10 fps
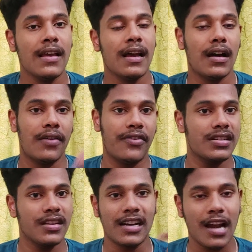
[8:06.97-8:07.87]

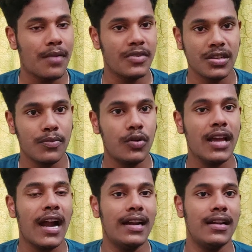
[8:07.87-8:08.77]
first year and admission both,
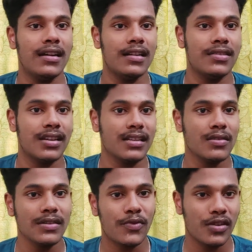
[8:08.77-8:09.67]
and
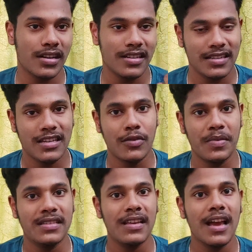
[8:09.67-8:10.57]
3,460
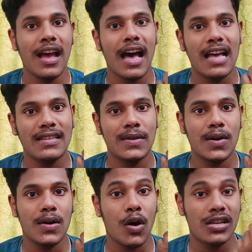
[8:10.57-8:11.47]
rupees as
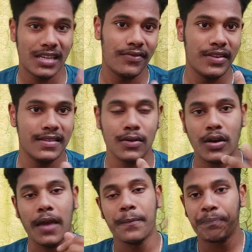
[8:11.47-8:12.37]
your hostel fees.
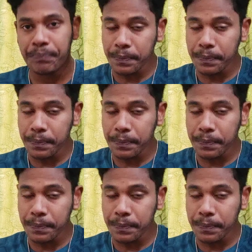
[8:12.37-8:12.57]
Okay.